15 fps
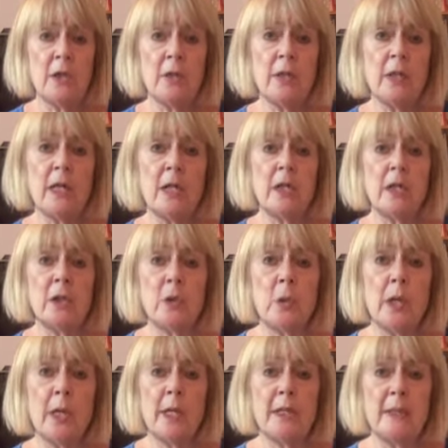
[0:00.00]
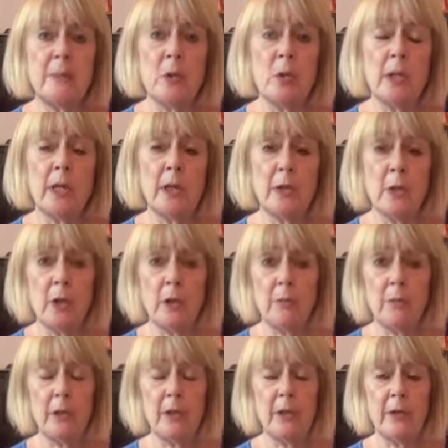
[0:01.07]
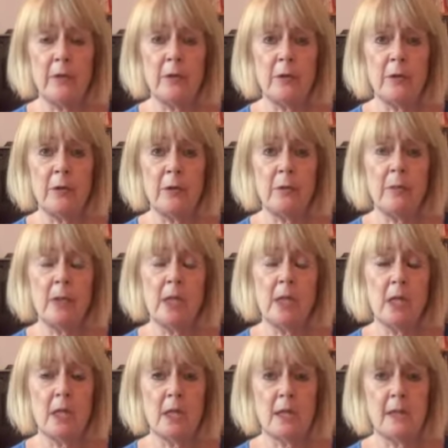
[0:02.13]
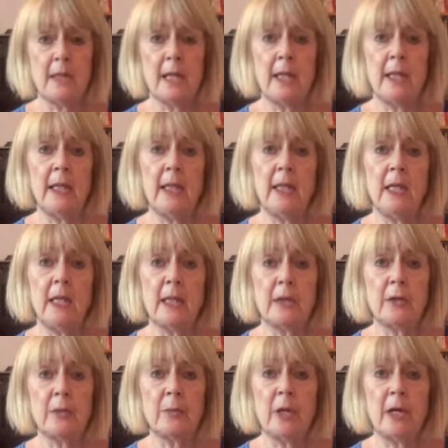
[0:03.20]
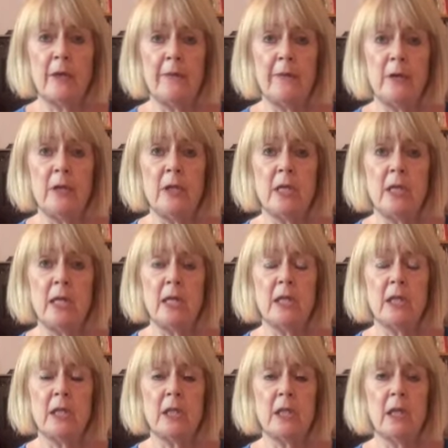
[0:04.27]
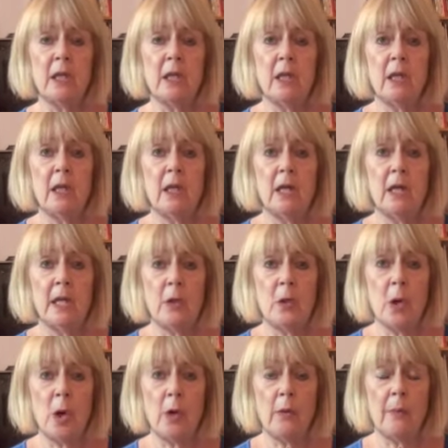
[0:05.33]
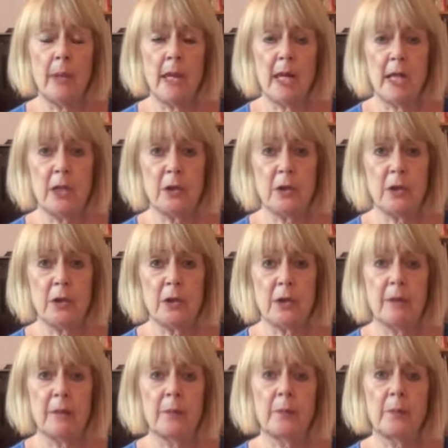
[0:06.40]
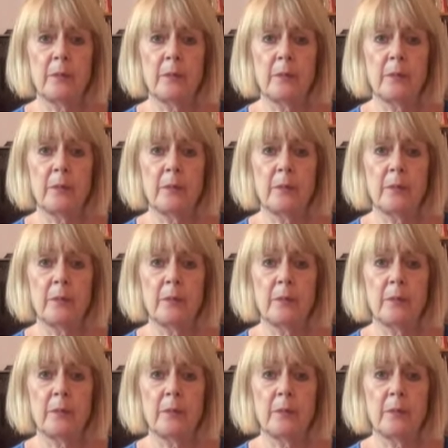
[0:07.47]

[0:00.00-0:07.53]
Do that twice more in your own breathing rhythm, taking an extra breath if you need, in your own pitch.